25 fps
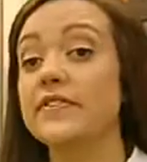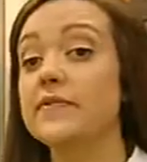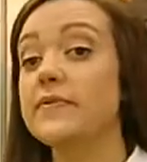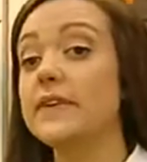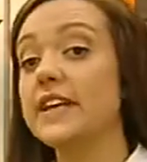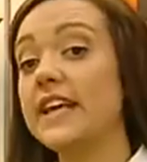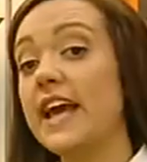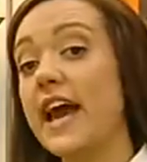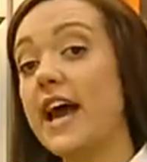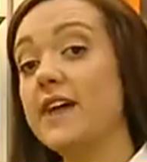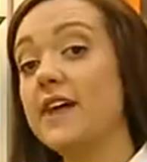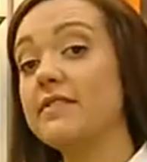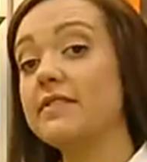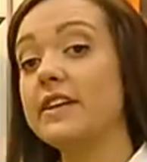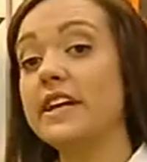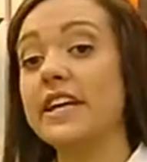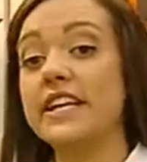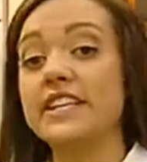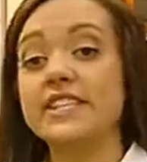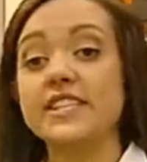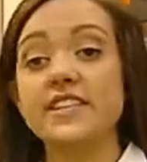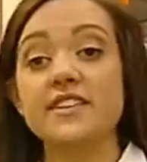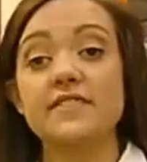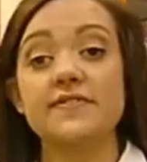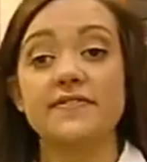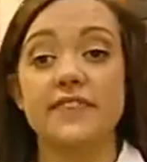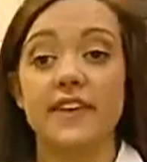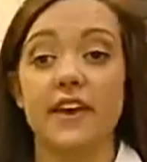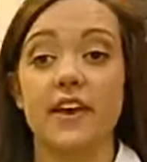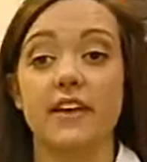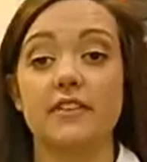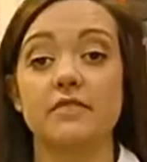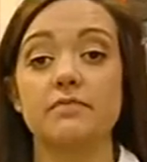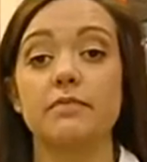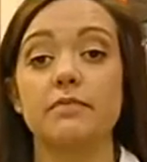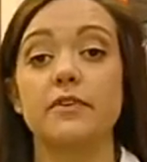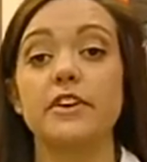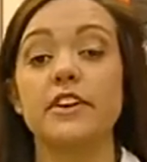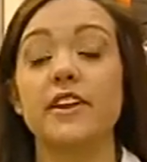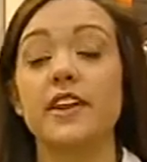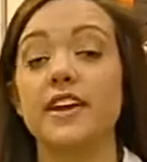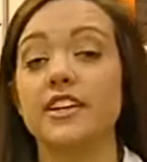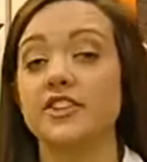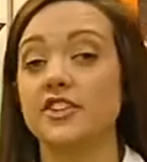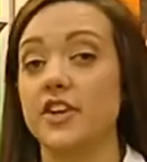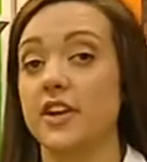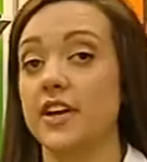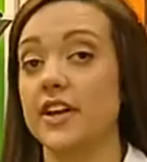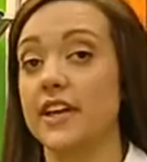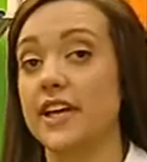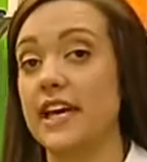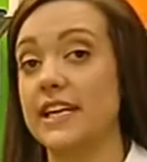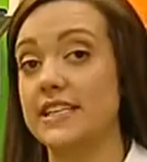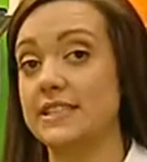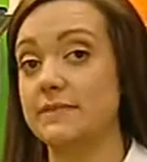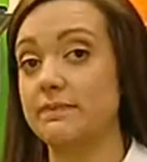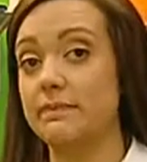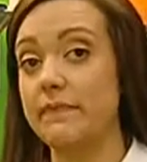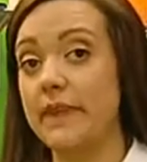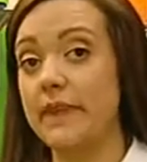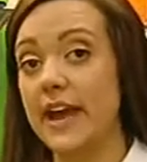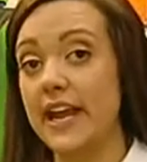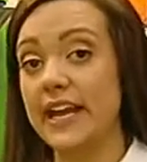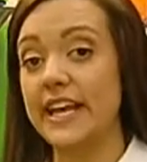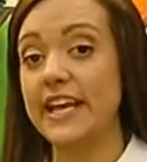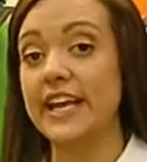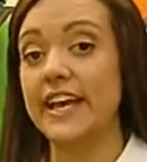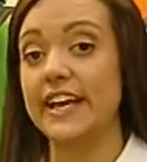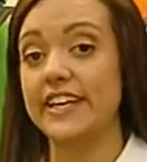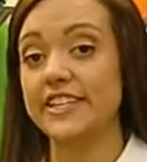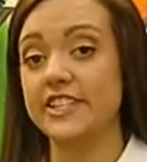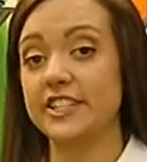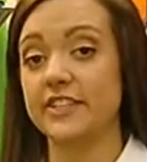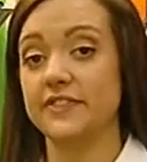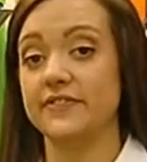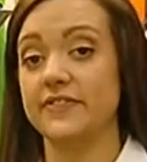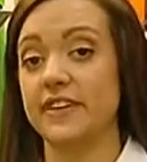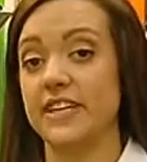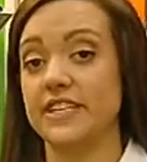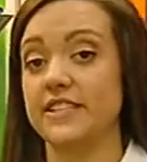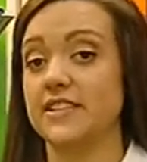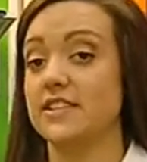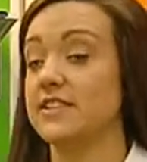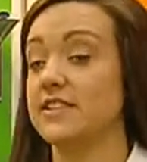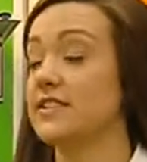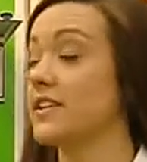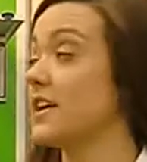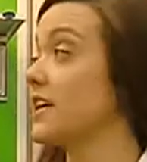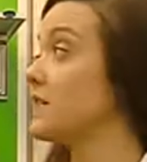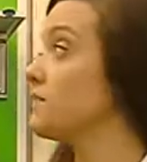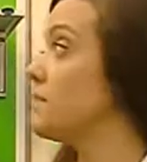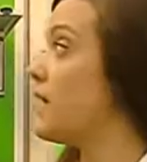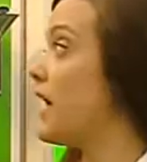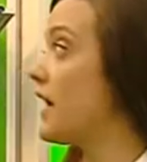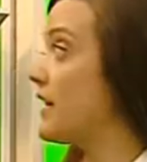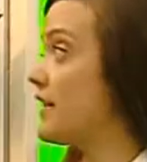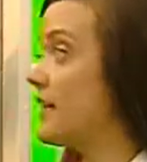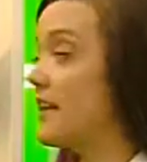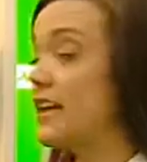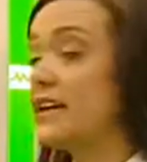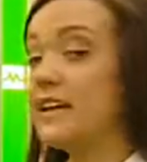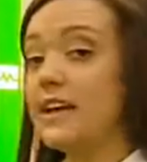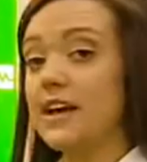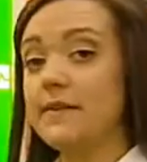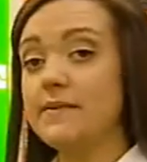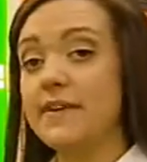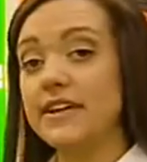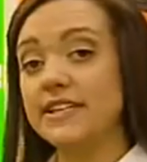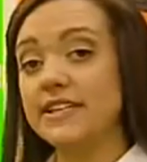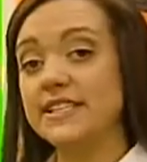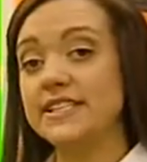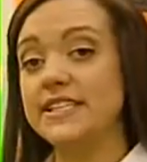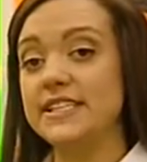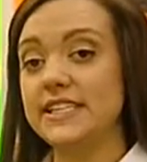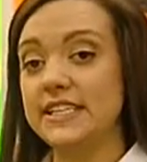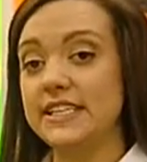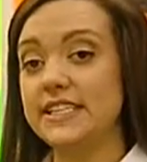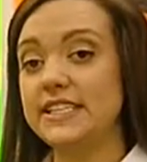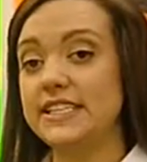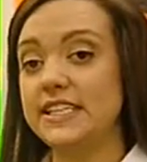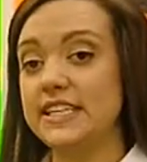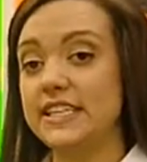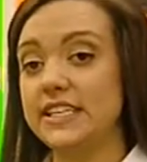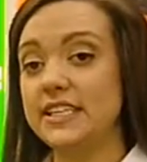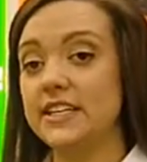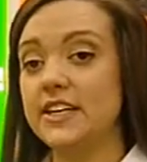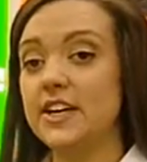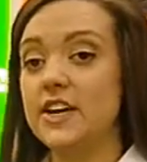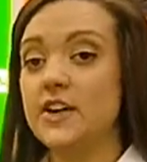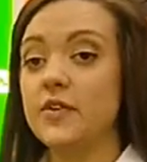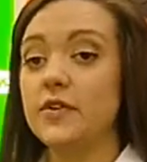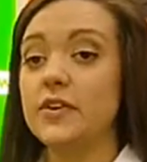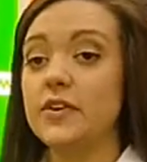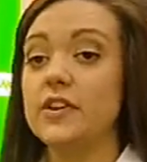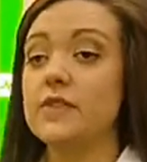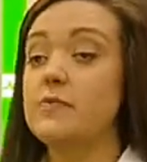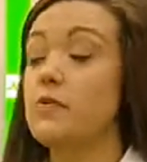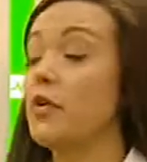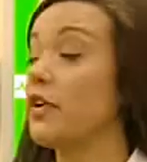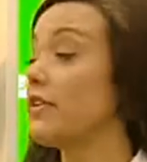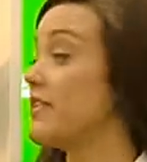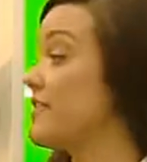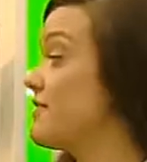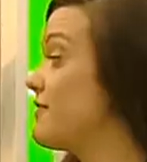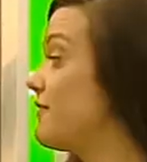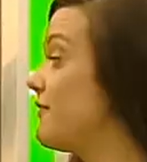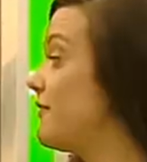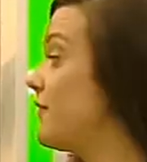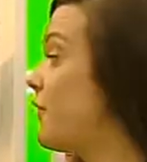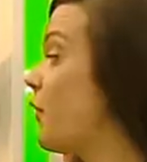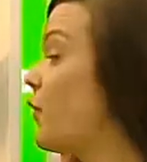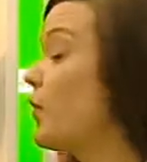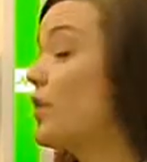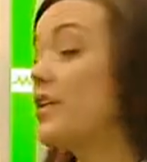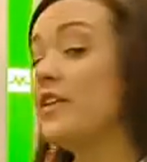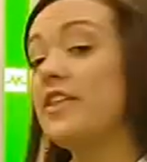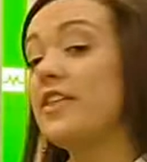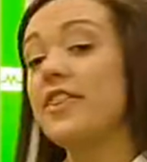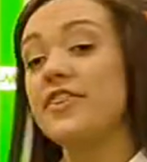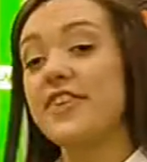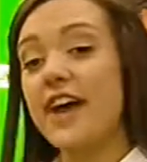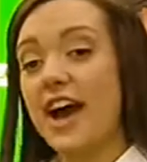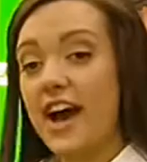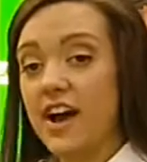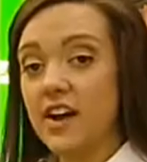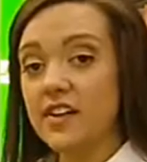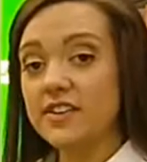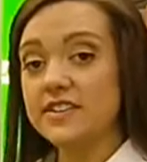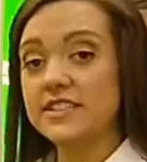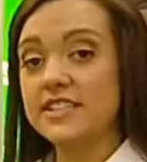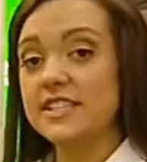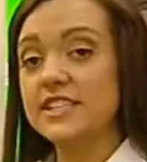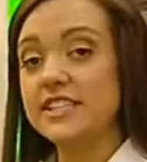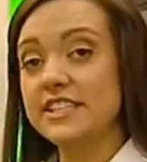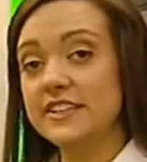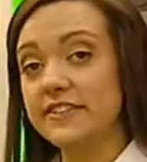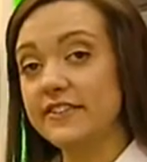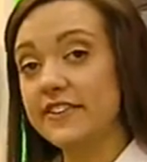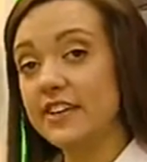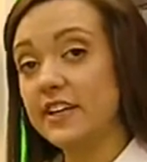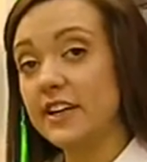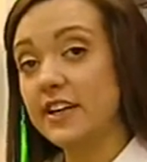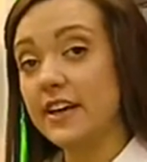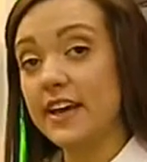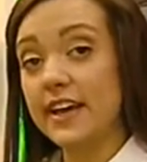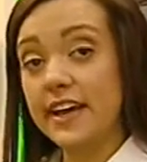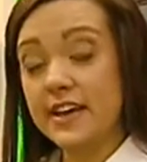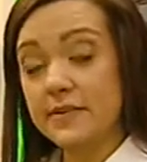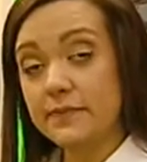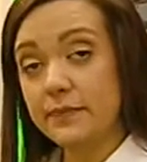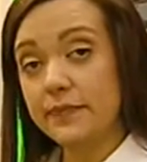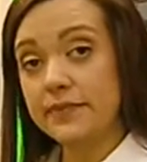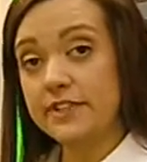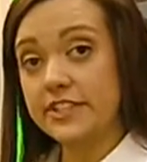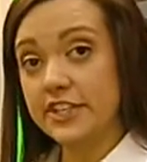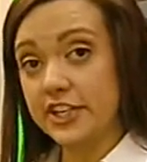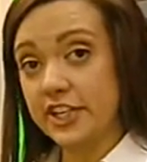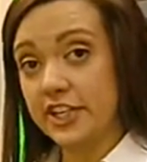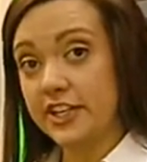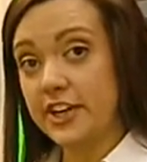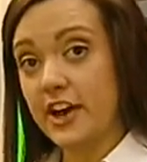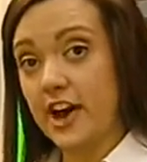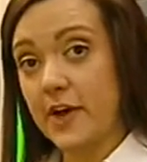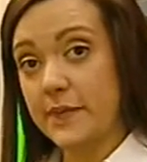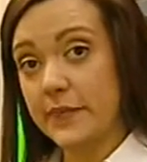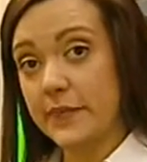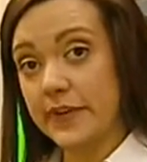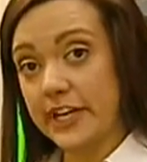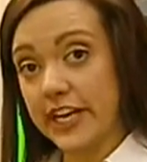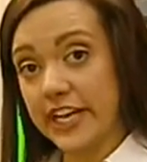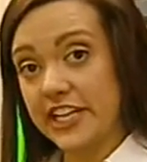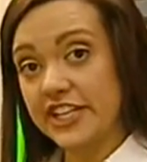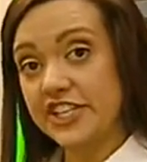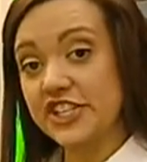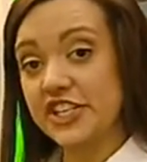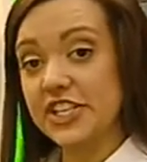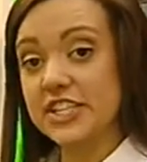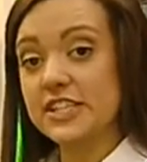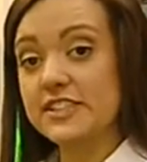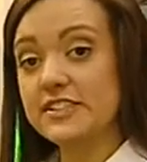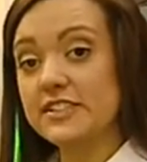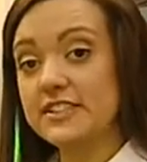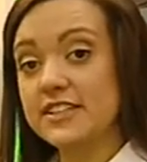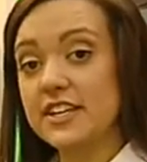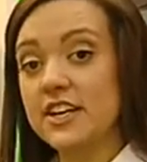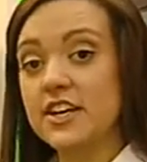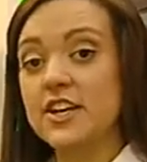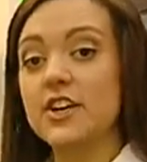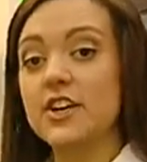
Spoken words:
from the cabinet into the field, Murrelektronik has many interfaces like Modlink MSDD, with more than 4,000 different insert combinations.